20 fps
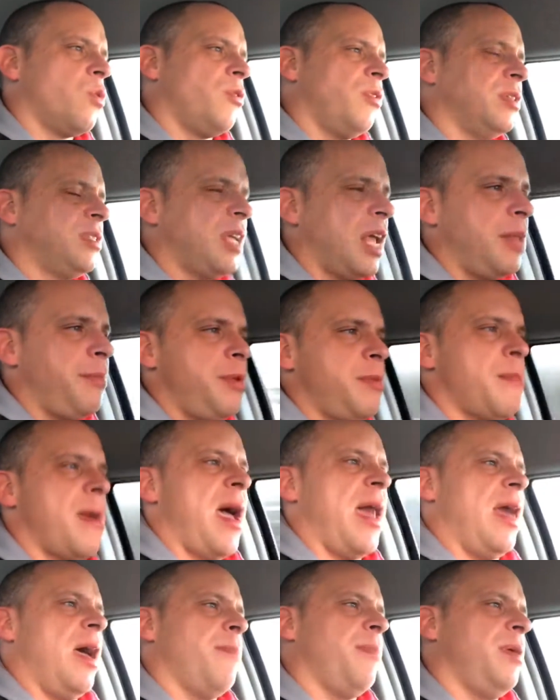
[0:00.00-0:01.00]
And this lady be
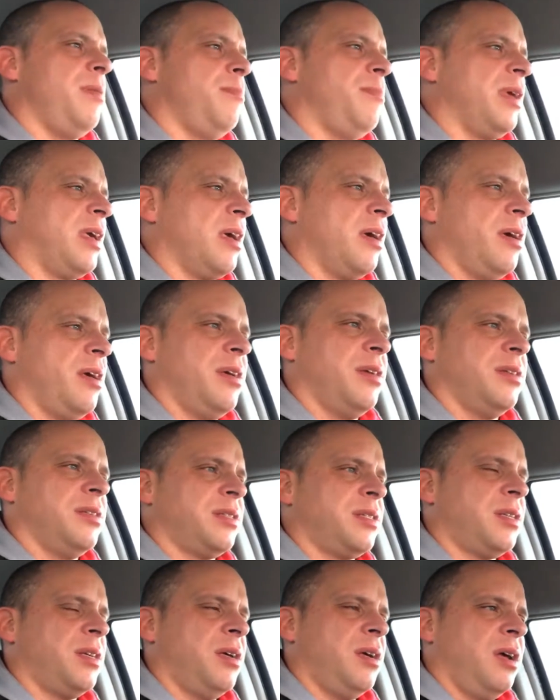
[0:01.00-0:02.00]
mad at me
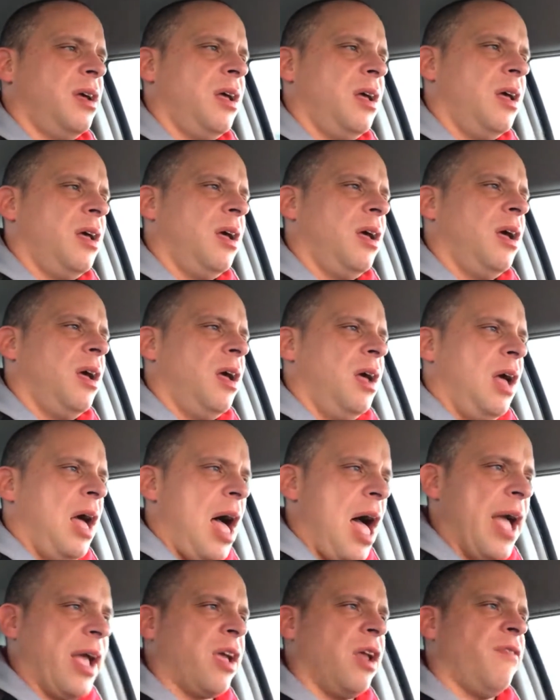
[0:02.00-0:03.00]
because
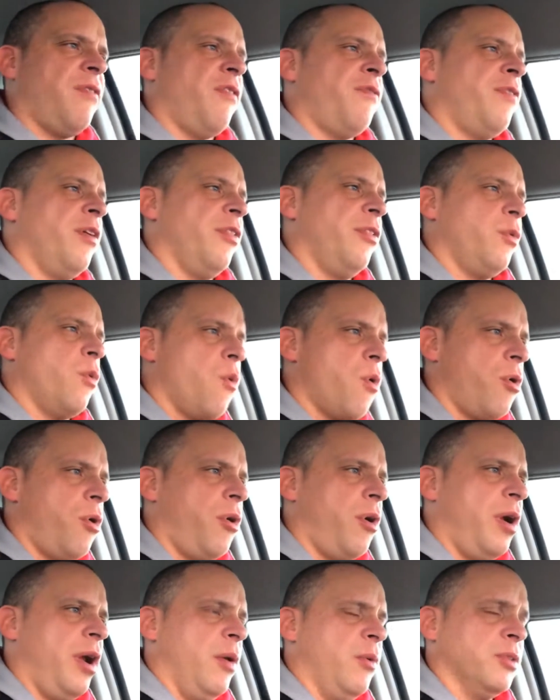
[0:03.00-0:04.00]
I couldn't fulfill the
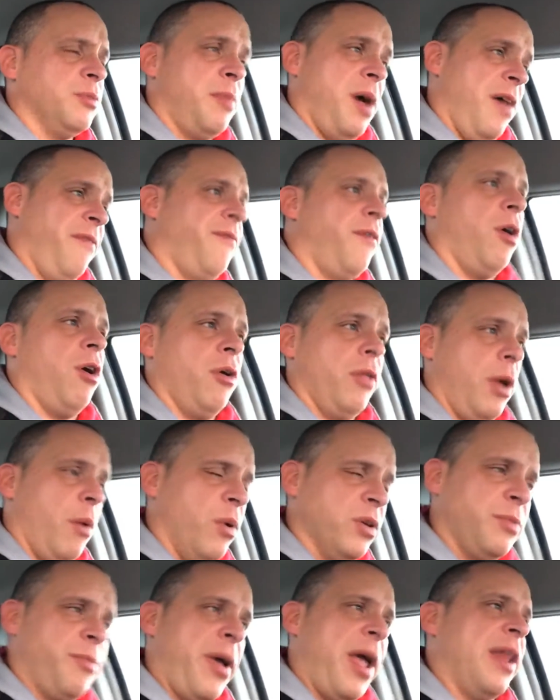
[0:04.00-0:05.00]
order, and it was my fault. I
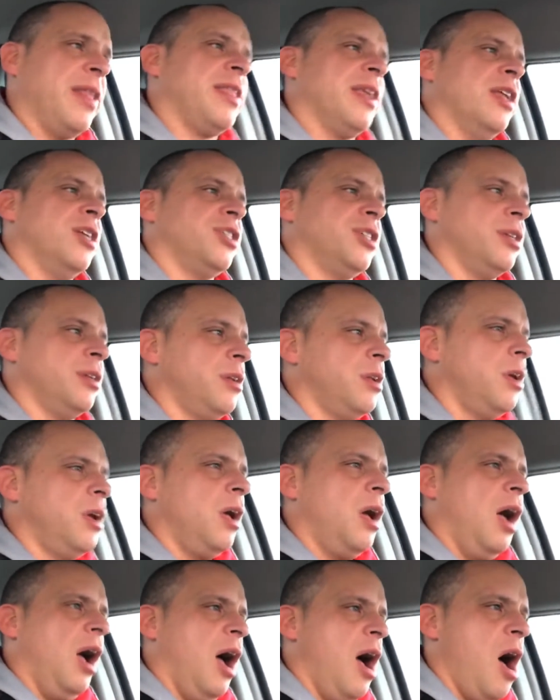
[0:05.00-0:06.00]
wasn't paying attention.
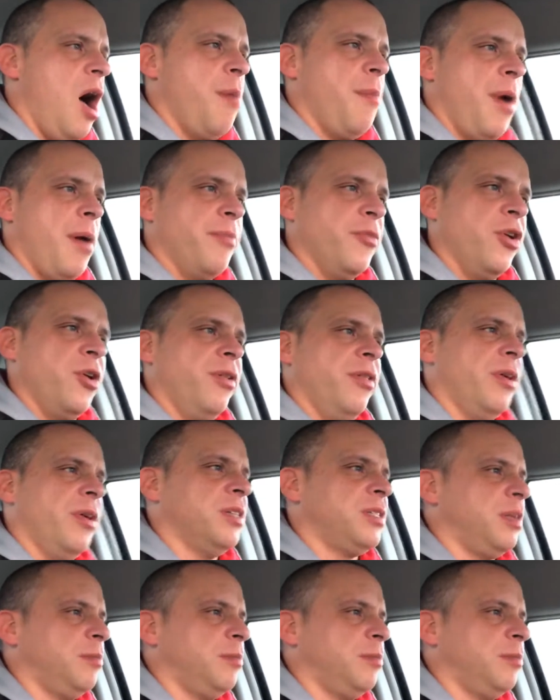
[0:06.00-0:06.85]
I'm new to this.